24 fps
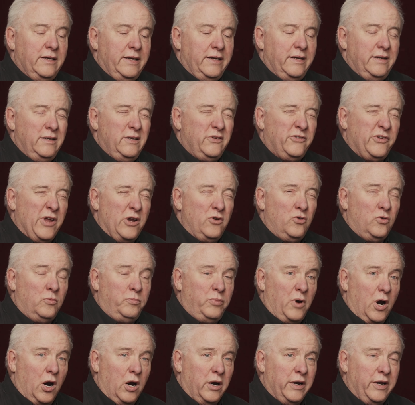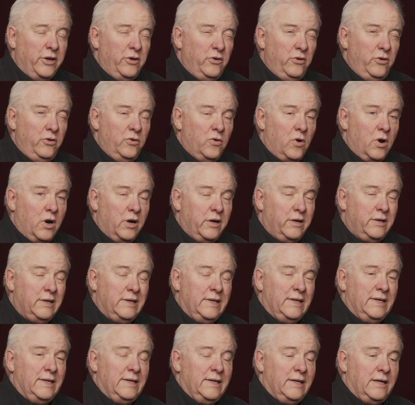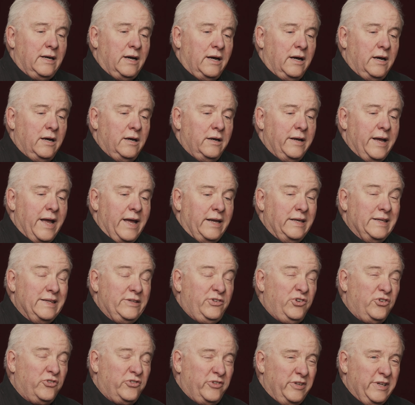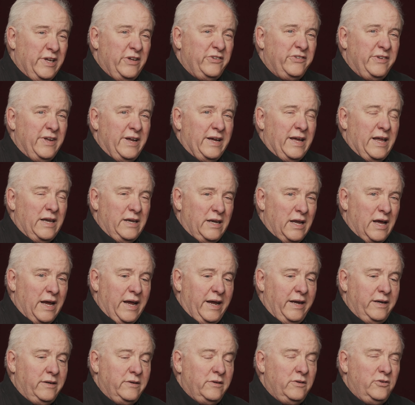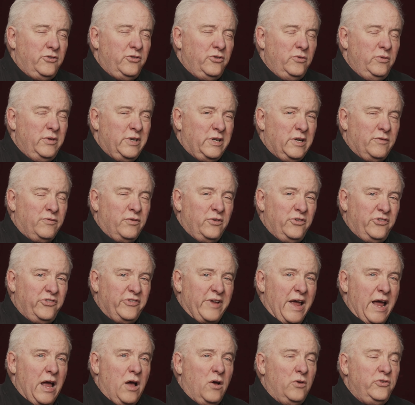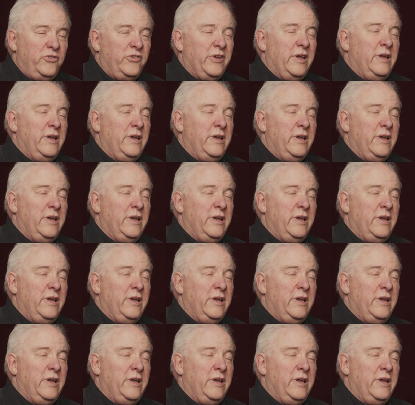in Central Park in New York, and just listening at night to the different sounds.